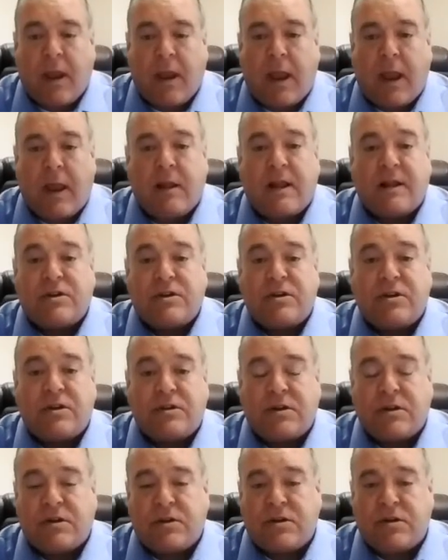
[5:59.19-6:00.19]
And let's
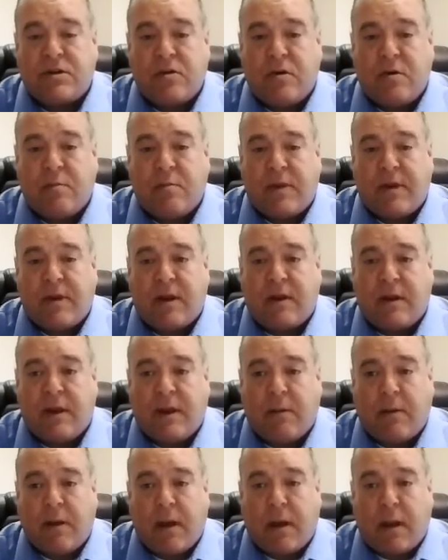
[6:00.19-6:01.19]
just assume that
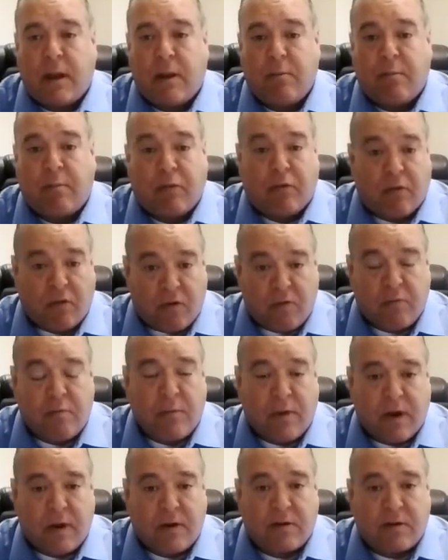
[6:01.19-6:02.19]
the
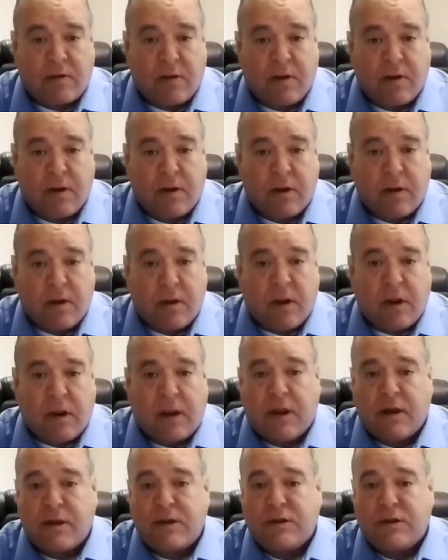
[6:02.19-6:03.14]
improvement is